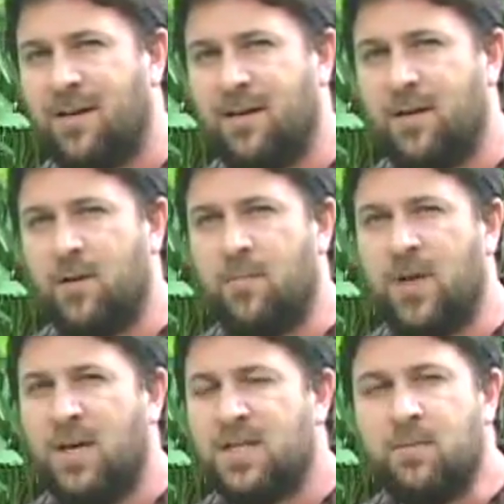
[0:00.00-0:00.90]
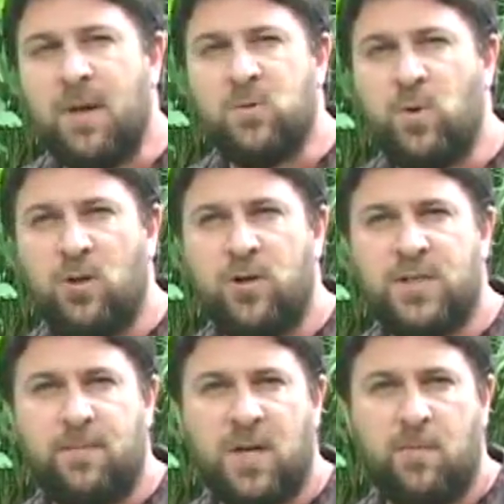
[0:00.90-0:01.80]
um, sometimes we learn
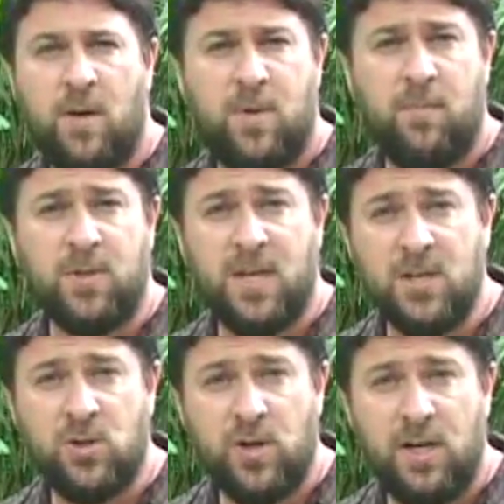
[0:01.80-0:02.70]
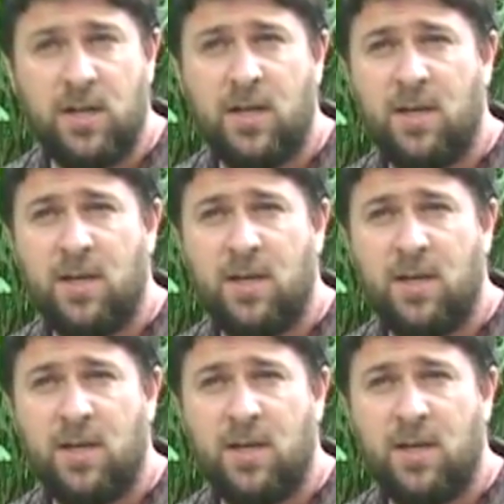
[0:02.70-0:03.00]
something about people's history.